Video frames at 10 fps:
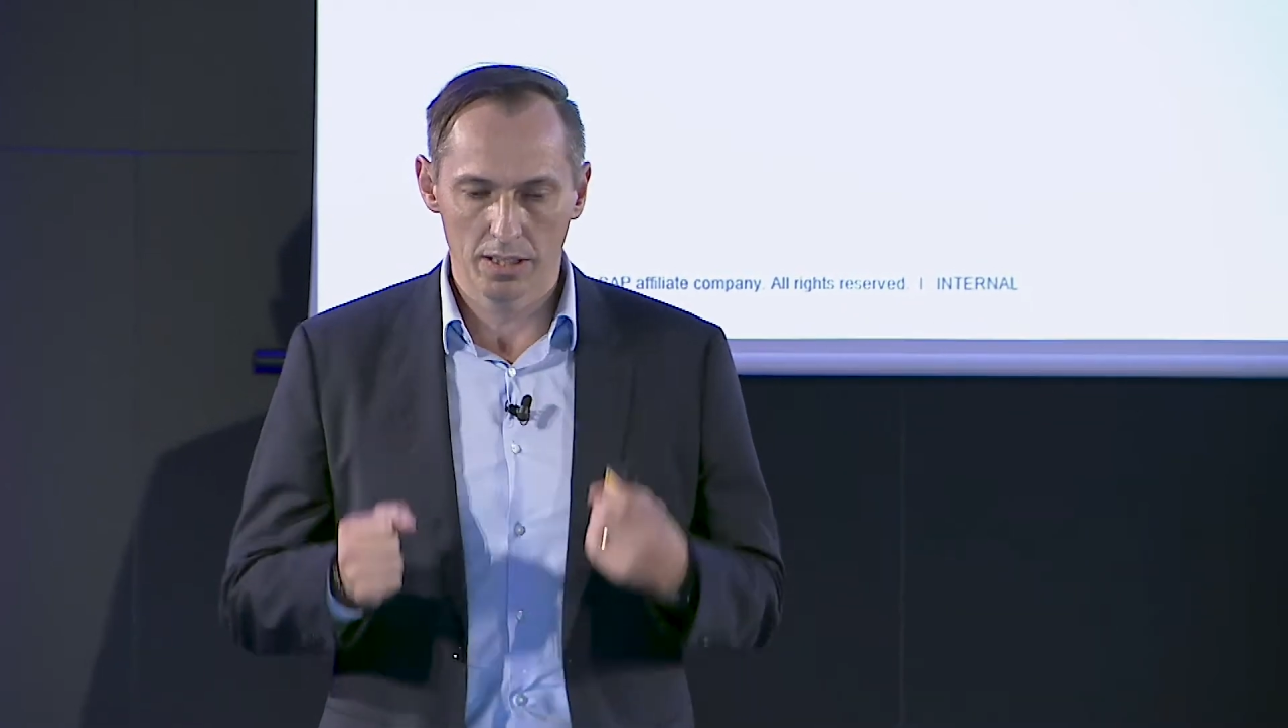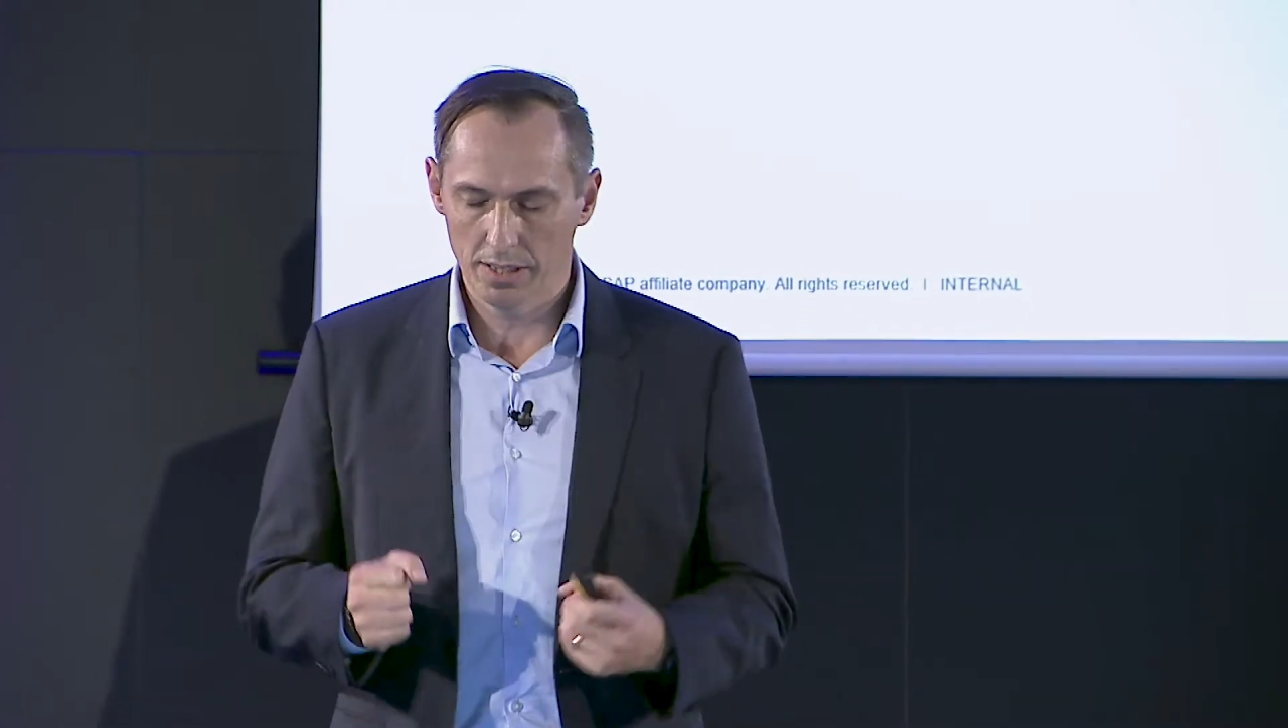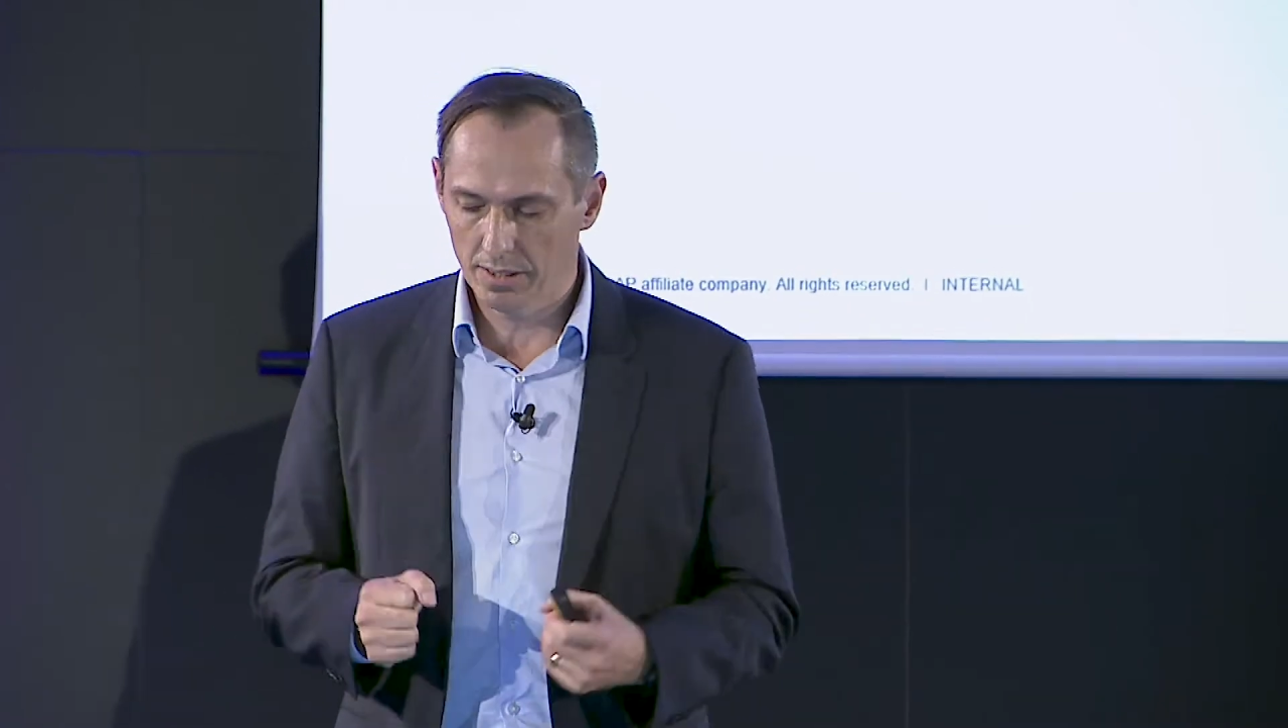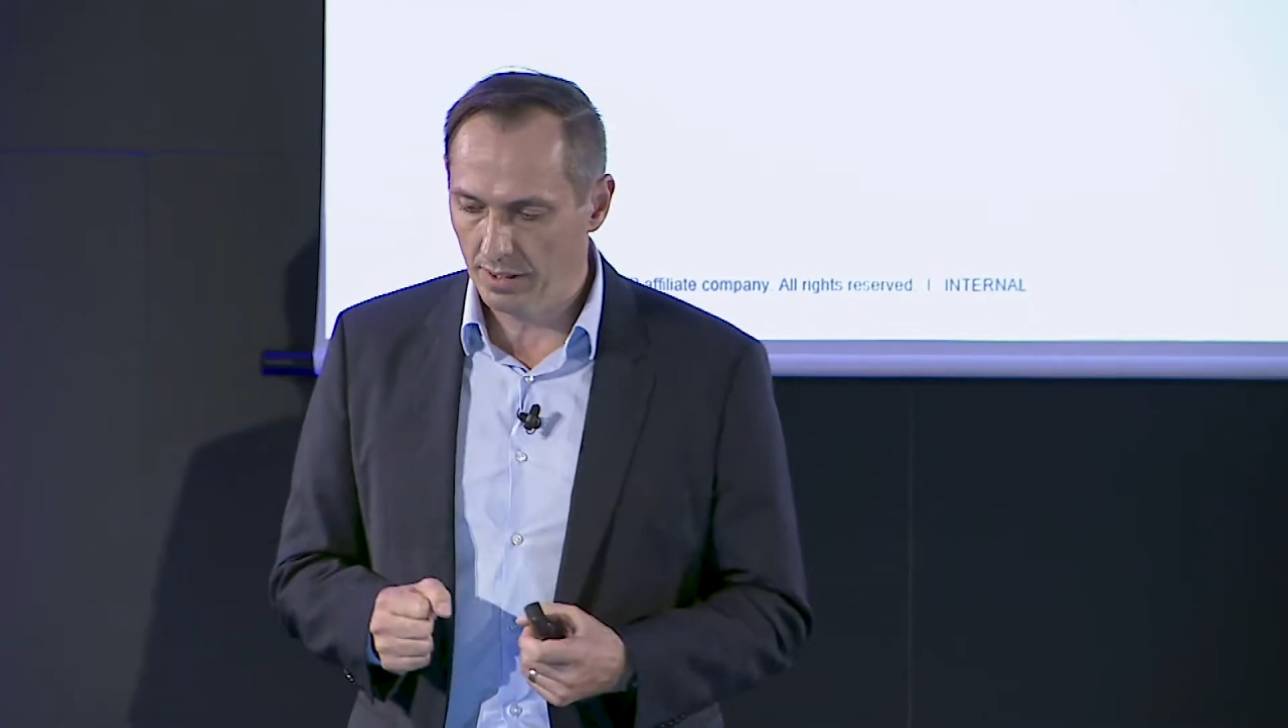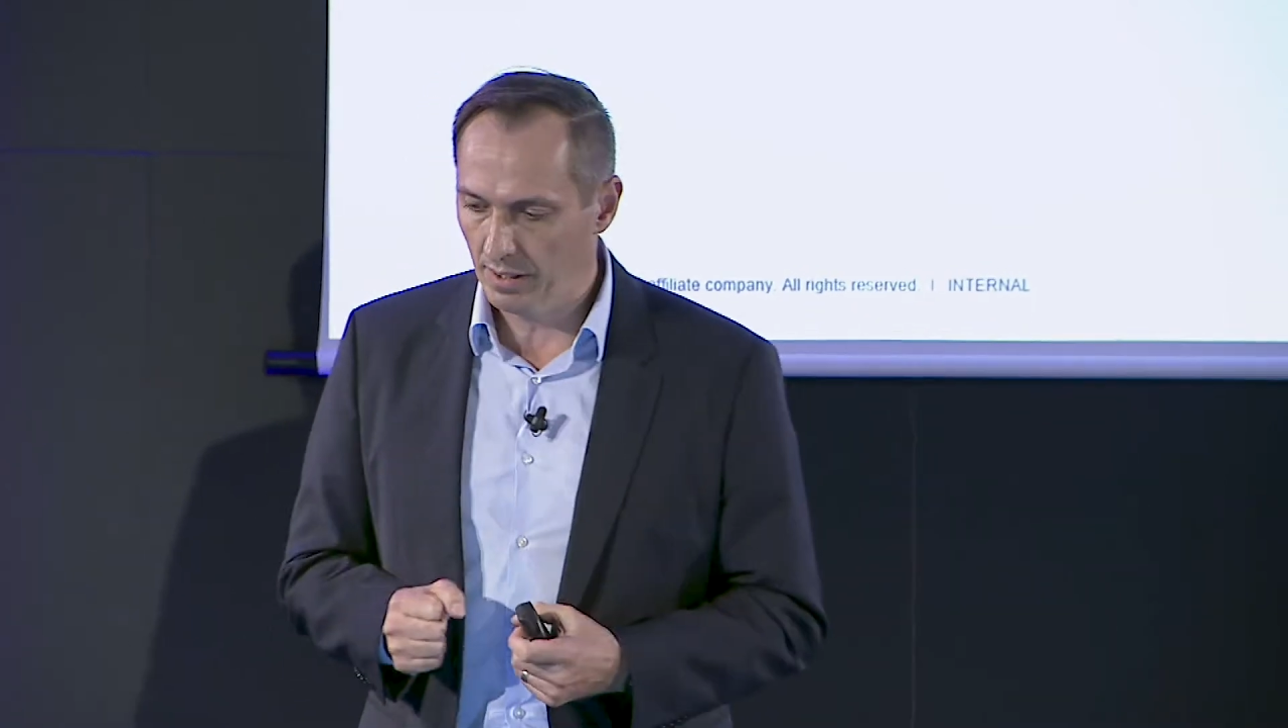
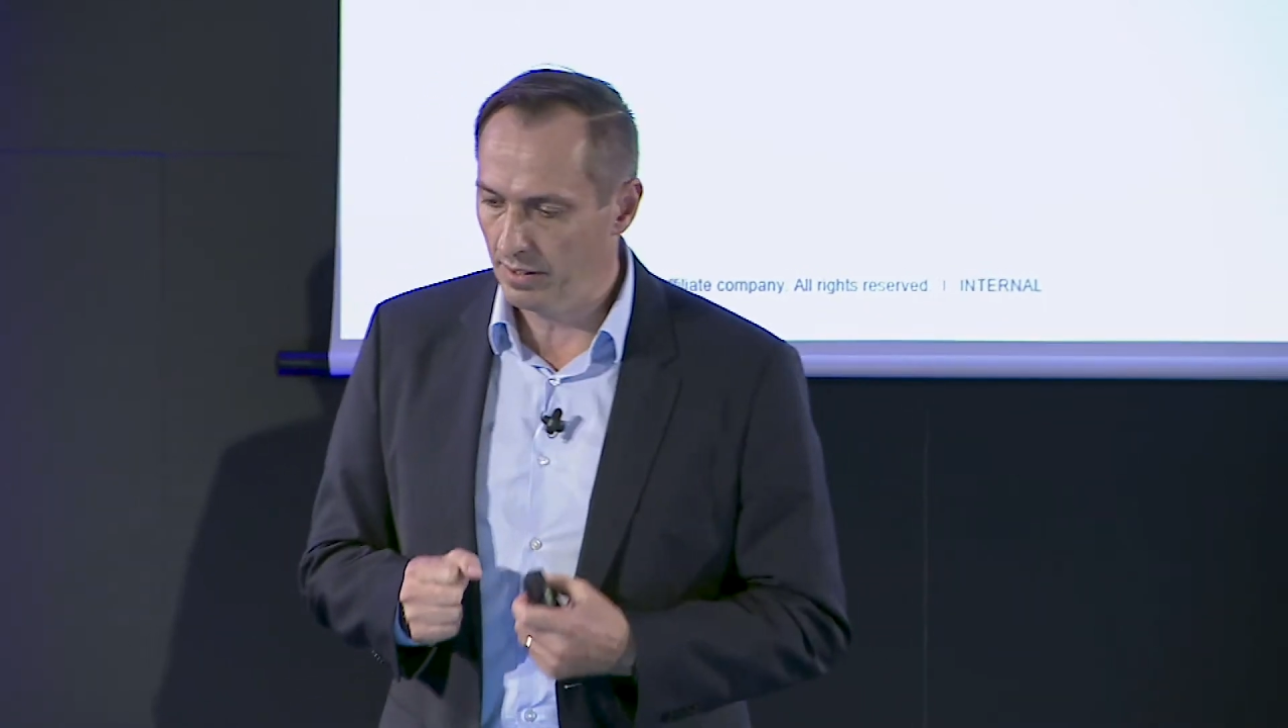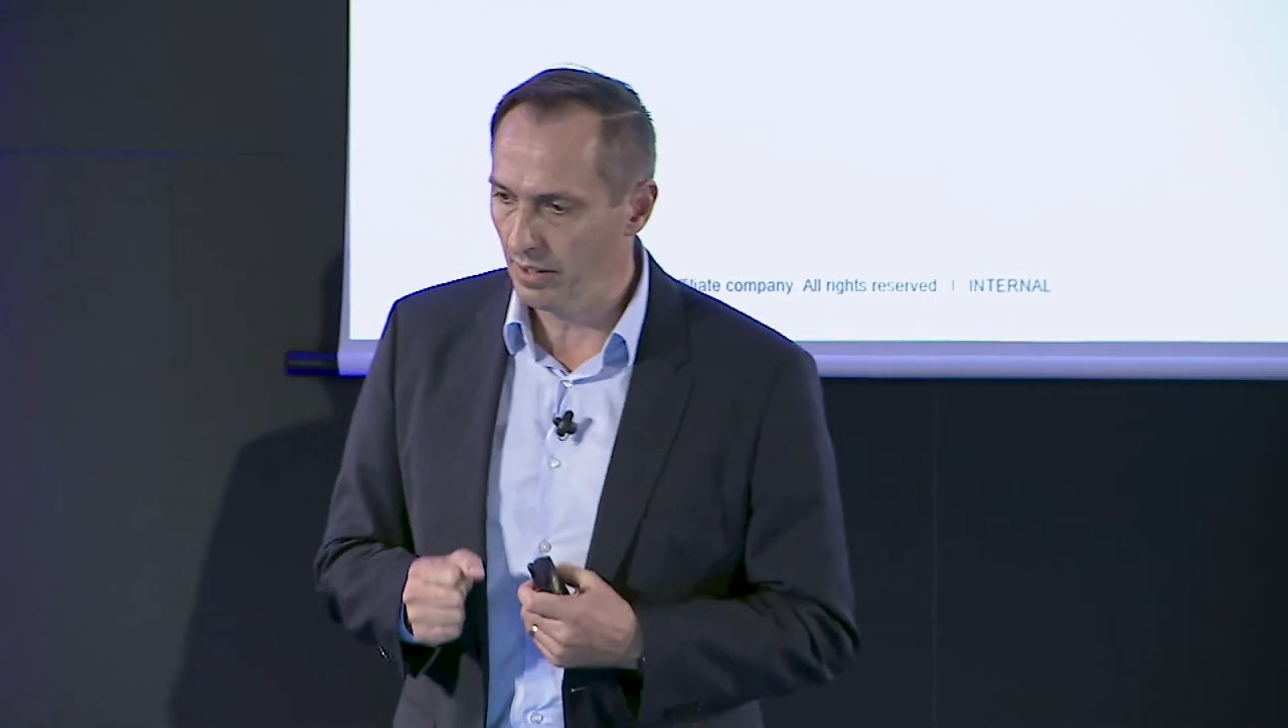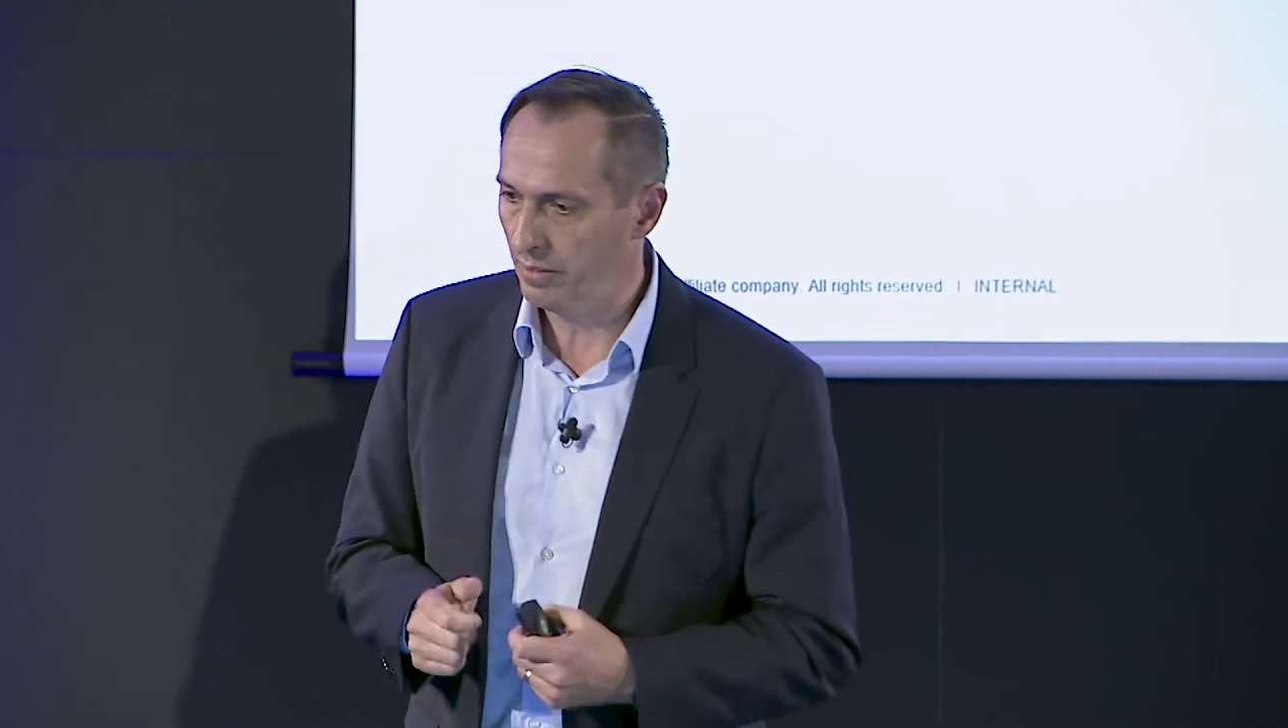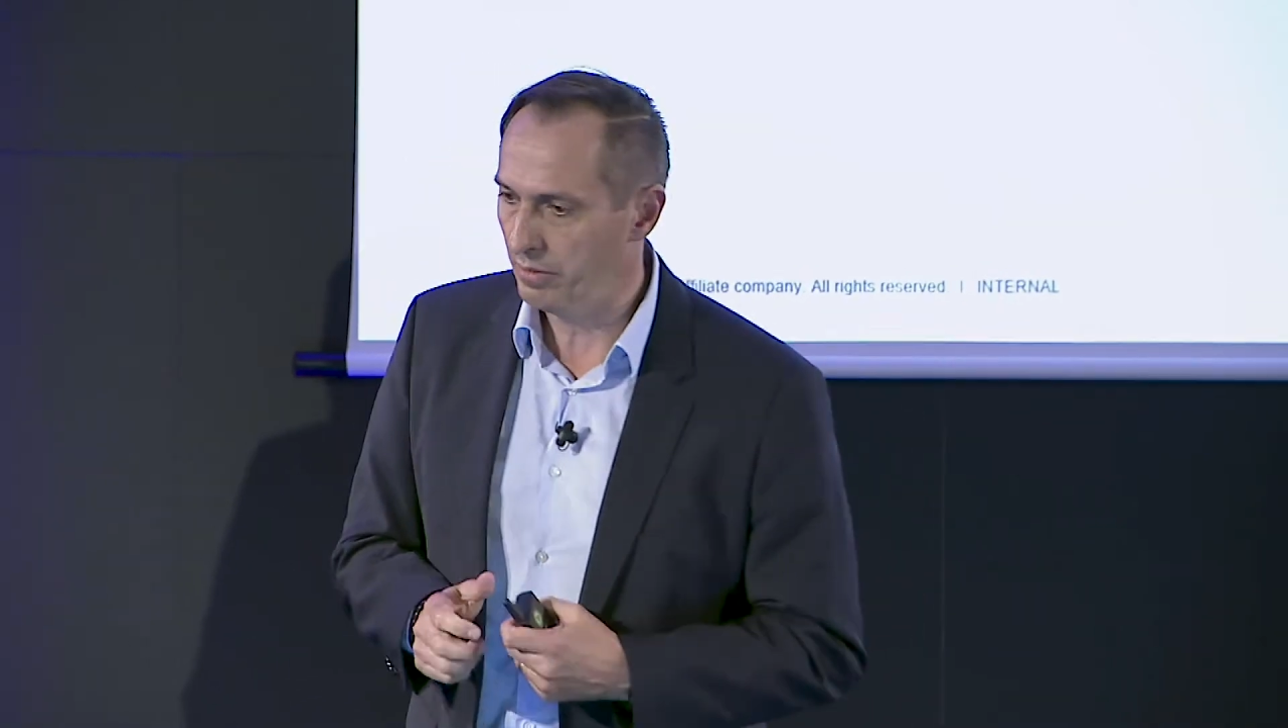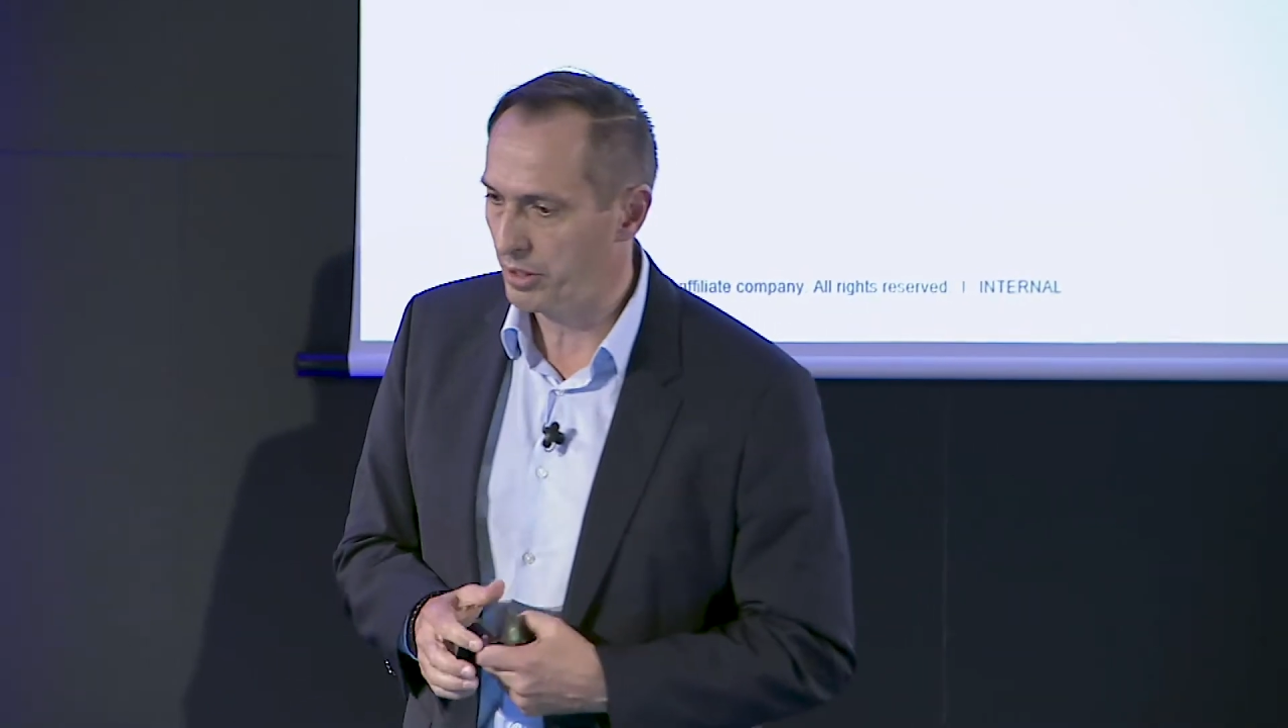indeed
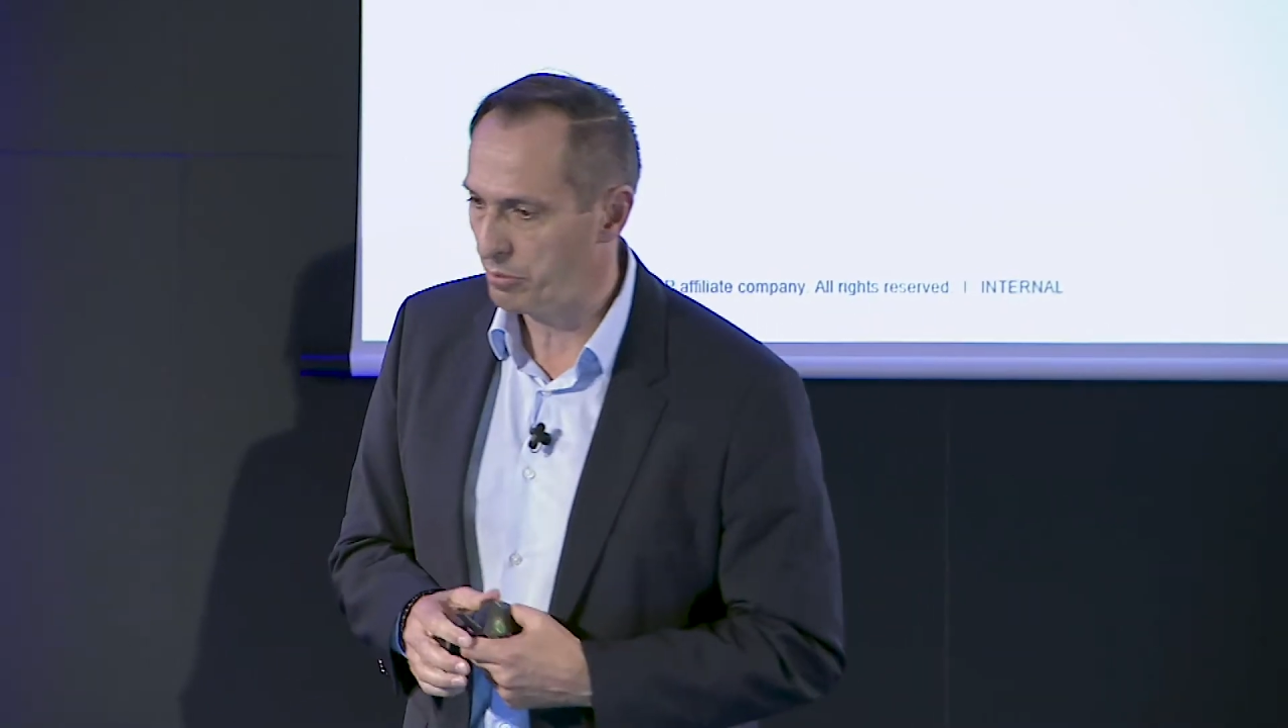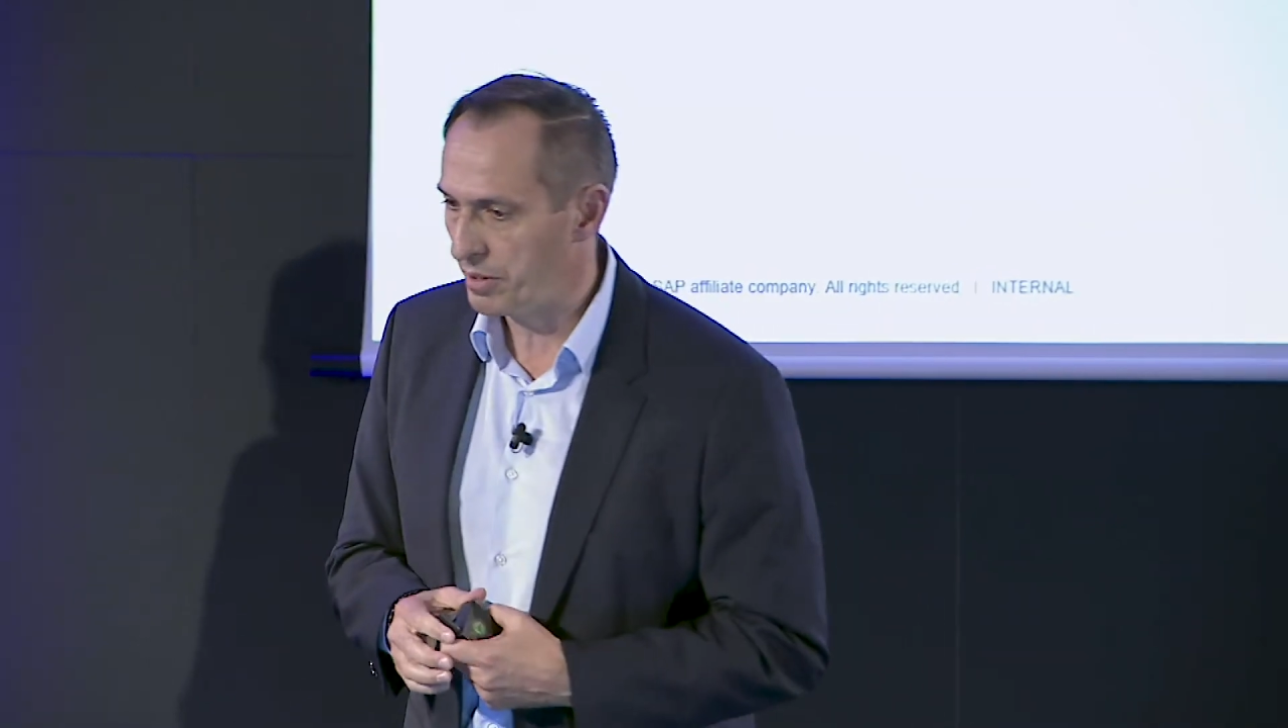delivering